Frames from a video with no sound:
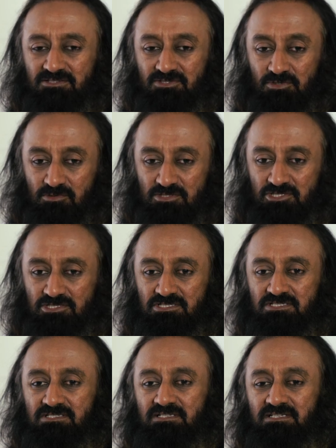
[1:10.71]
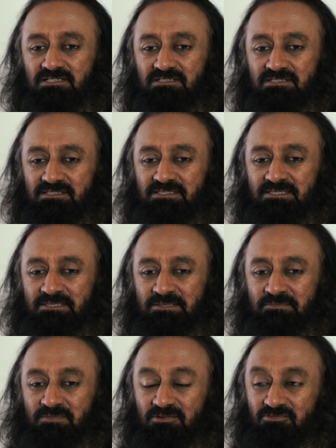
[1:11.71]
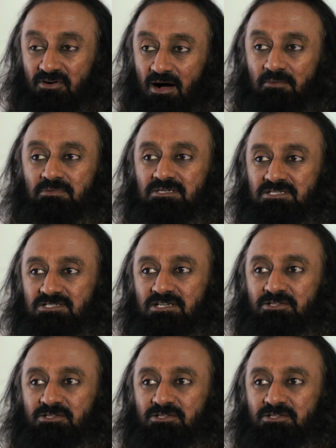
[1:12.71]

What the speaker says: soldiers and farmers